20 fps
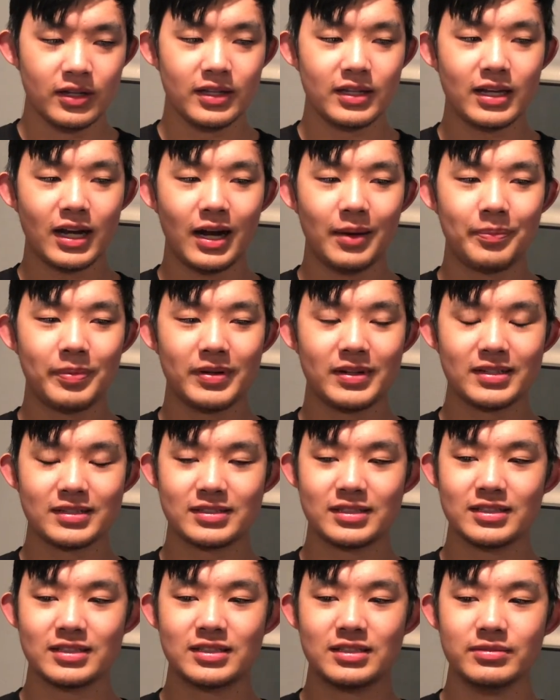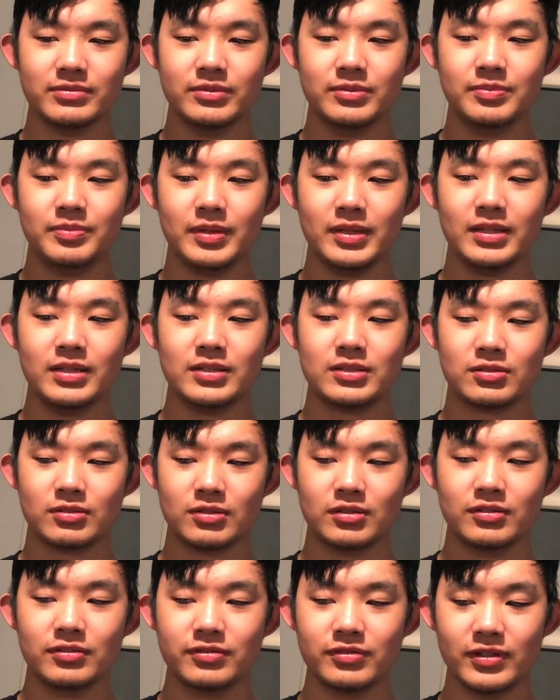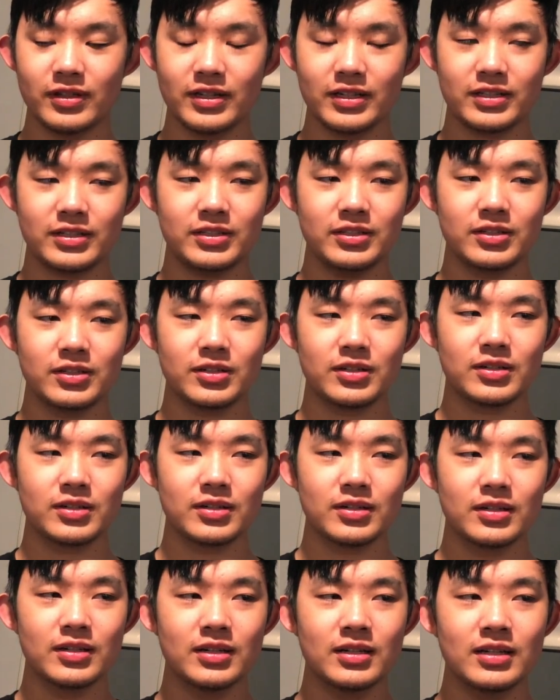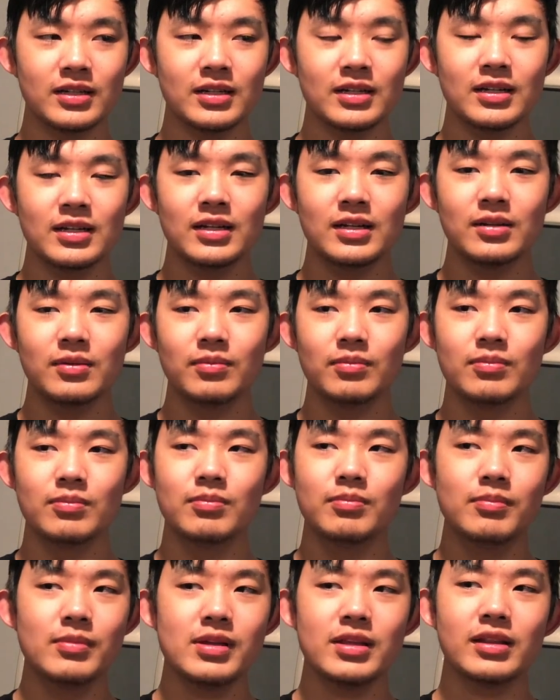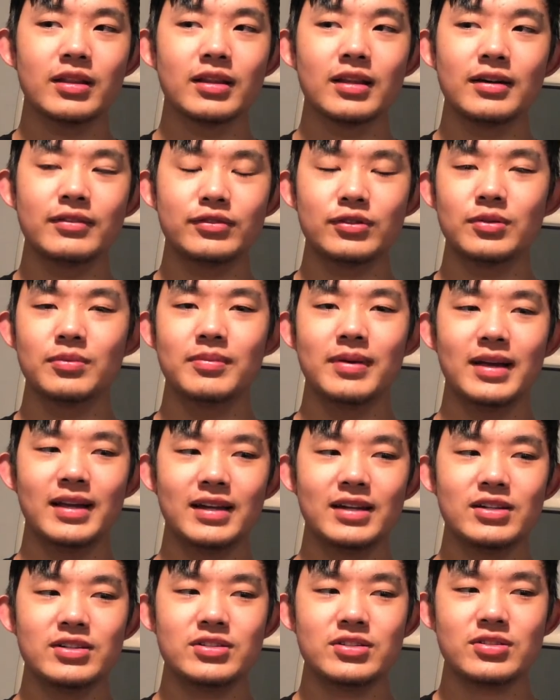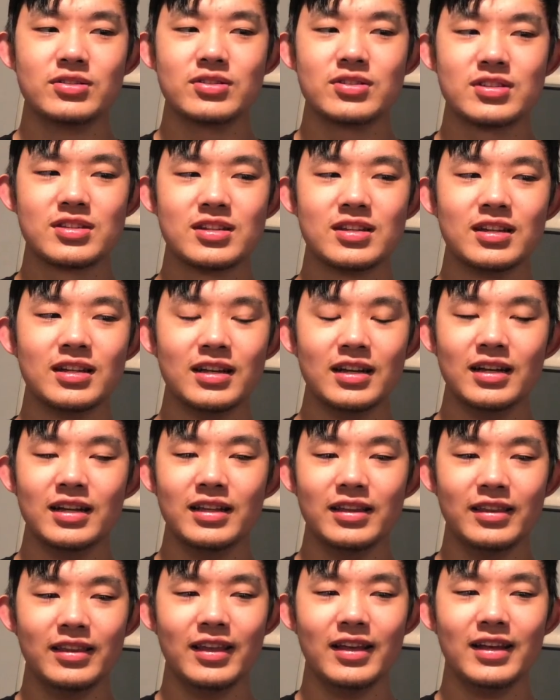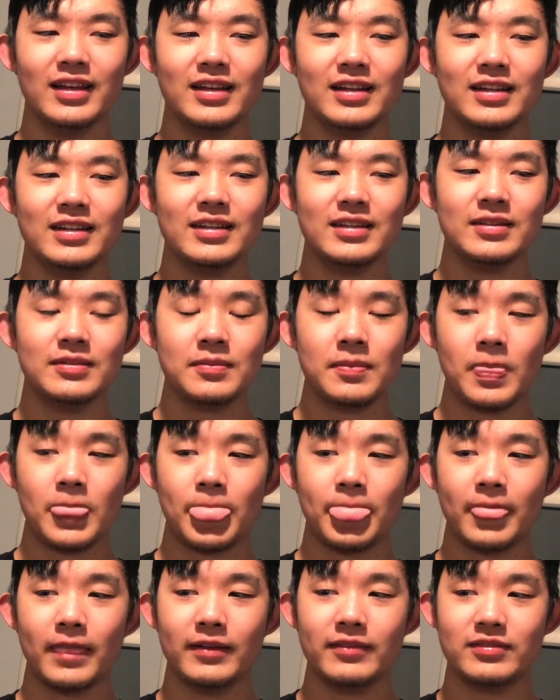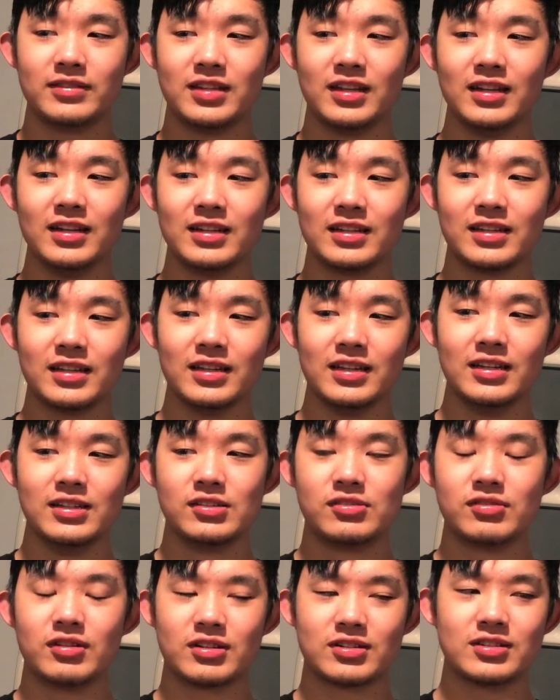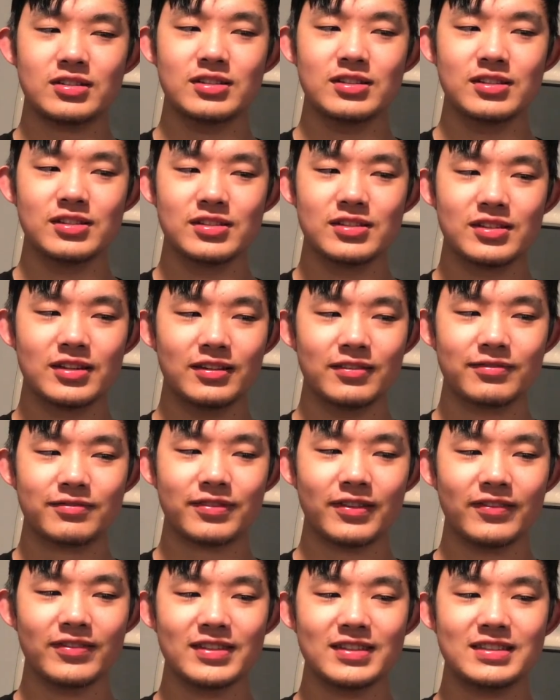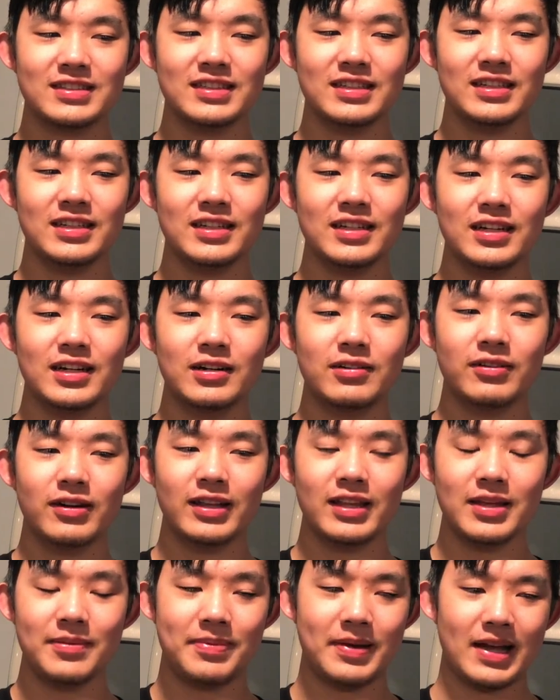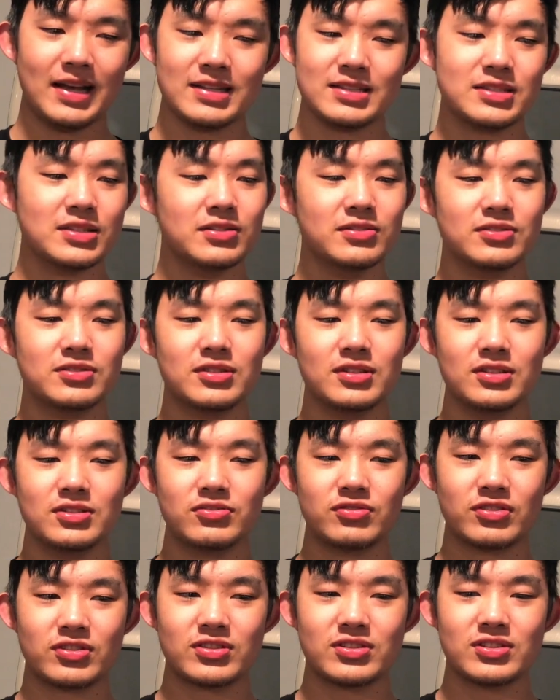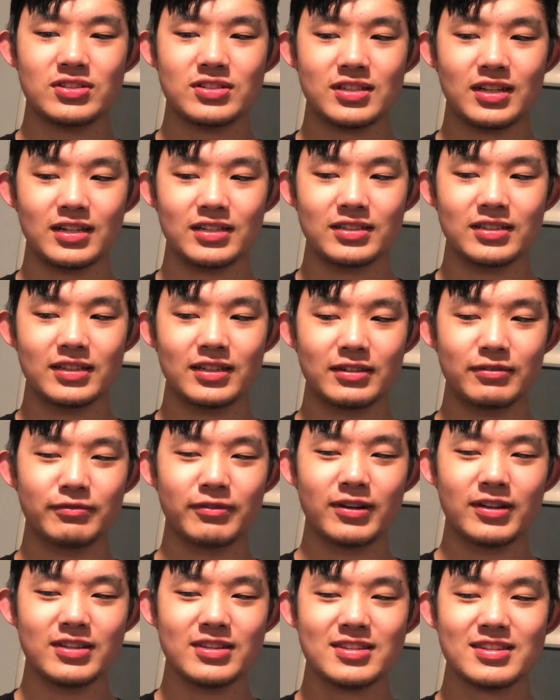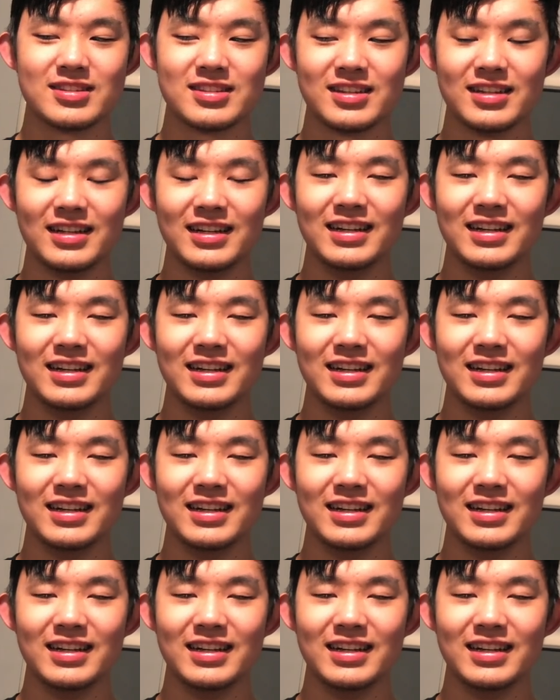The operating system would be sort of like your mid-level managers. They take instructions from the CEO and they pass those instructions on to the grunts.